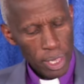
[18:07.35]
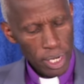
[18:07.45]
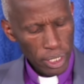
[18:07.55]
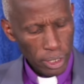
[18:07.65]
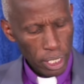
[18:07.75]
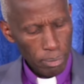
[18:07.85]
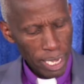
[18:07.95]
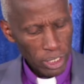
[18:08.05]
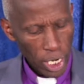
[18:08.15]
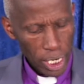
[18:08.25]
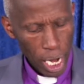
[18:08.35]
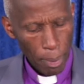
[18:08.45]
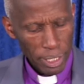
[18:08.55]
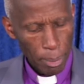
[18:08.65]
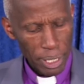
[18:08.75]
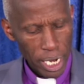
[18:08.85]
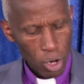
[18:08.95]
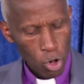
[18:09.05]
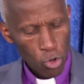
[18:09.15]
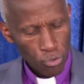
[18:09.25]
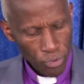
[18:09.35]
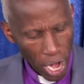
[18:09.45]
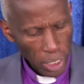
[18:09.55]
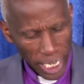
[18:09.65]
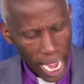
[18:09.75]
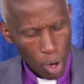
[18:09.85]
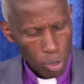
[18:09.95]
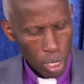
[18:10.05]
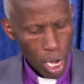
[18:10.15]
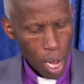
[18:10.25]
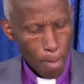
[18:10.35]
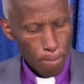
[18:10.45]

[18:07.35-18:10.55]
And these men, Shadrach, Meshach, and Abednego, fell down,